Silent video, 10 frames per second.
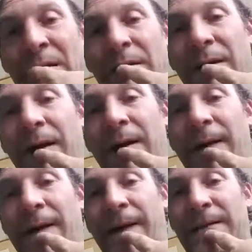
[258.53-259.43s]

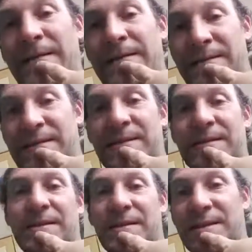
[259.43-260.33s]
It's
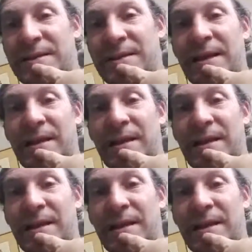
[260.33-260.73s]
not